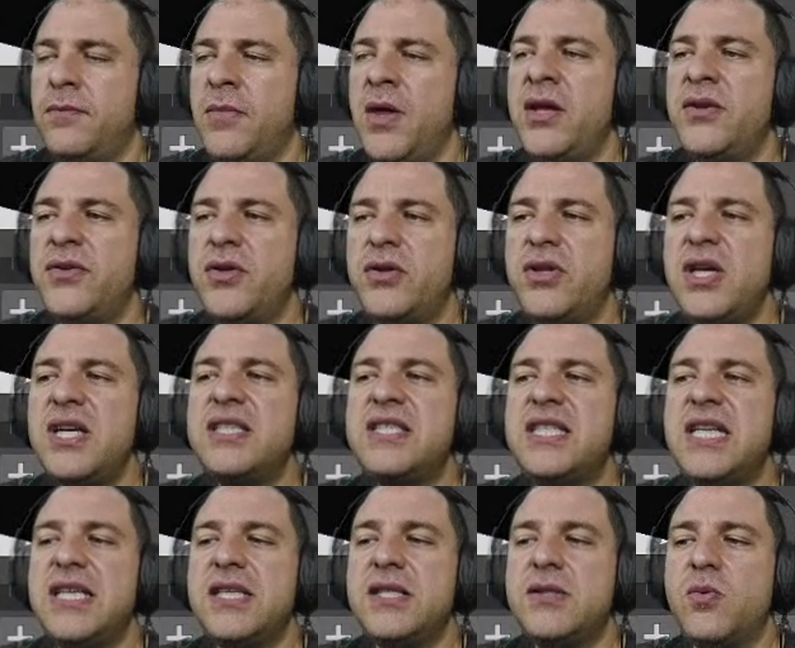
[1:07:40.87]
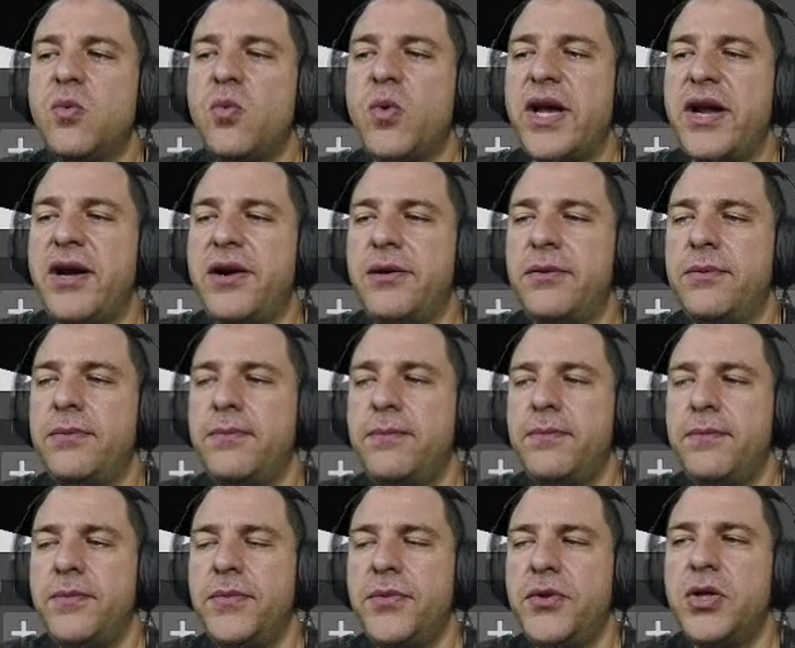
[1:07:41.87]
So this is where
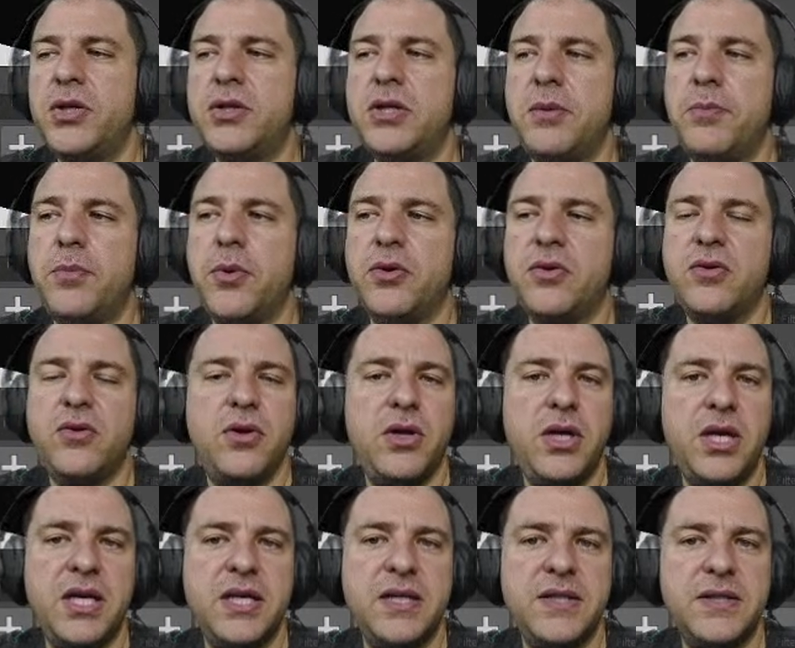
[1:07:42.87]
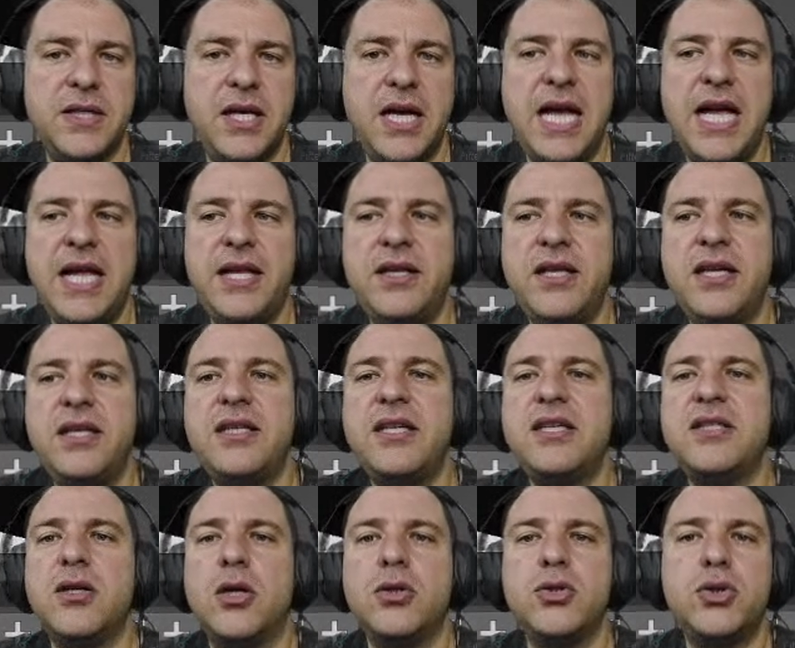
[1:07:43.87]
the teapot is, and it is
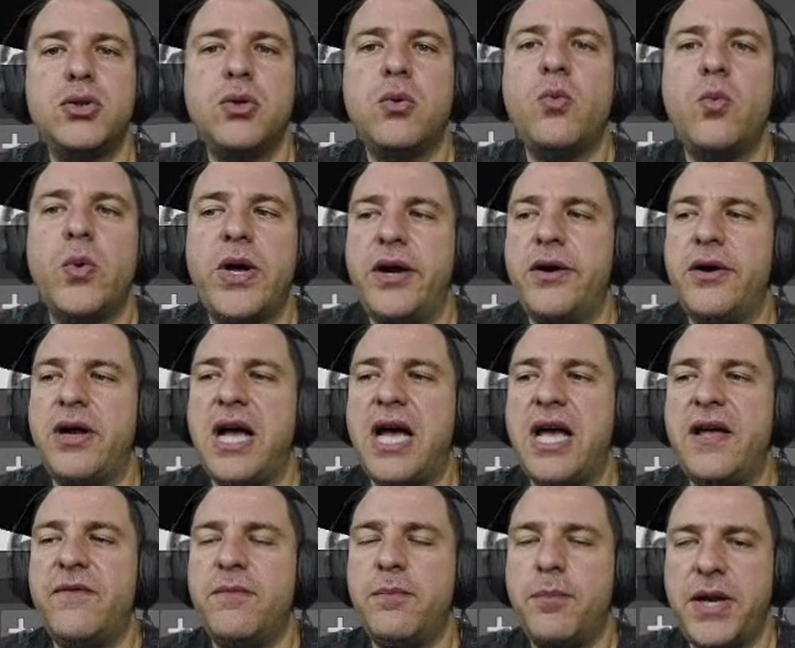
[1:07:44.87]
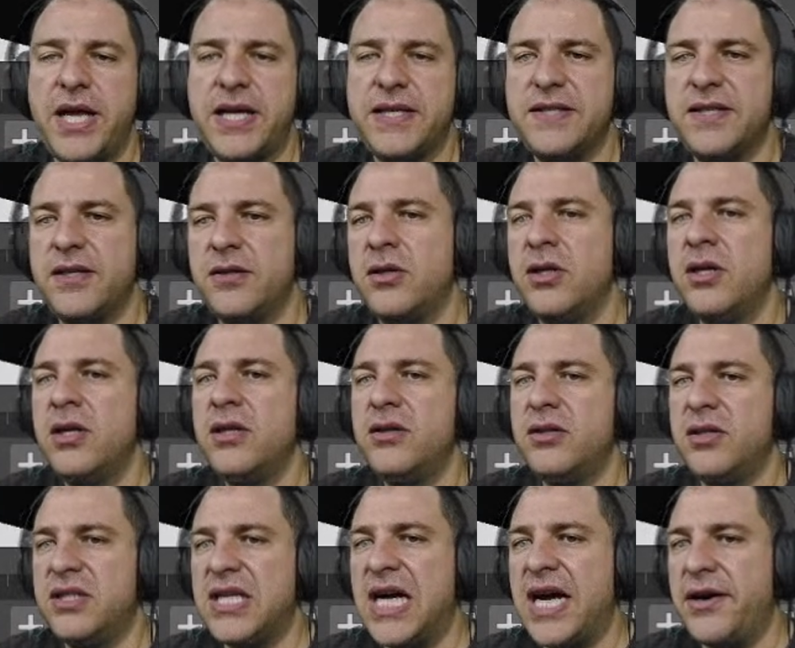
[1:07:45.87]
also where I have placed the
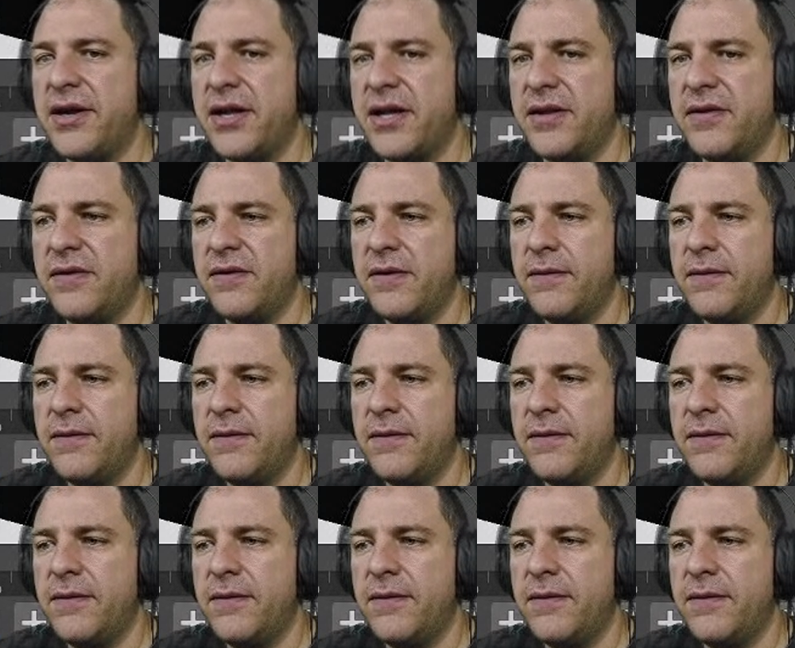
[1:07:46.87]
target.